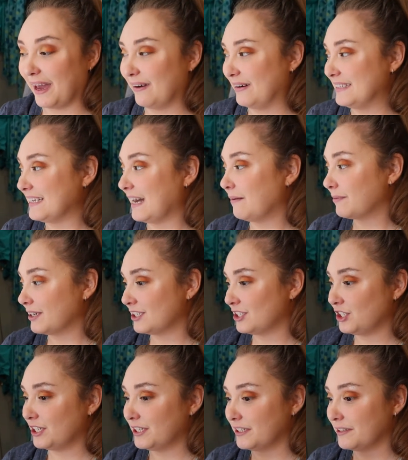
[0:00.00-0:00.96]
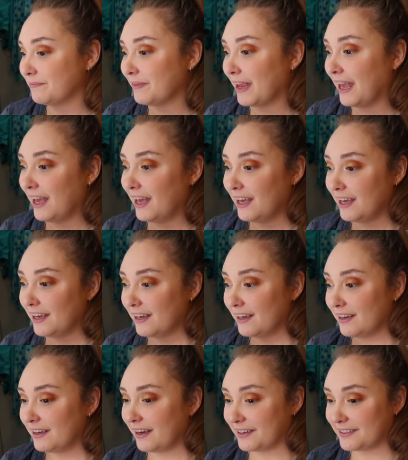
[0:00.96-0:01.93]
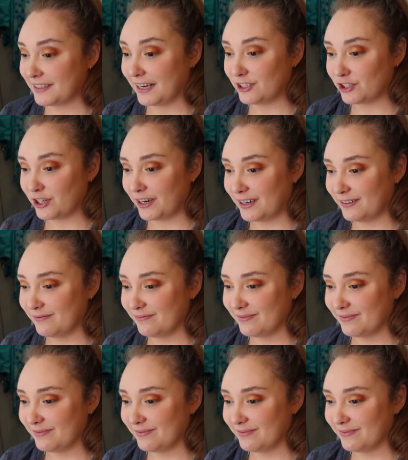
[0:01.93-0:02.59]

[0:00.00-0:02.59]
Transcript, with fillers: Anyways, I'm gonna chill, etc.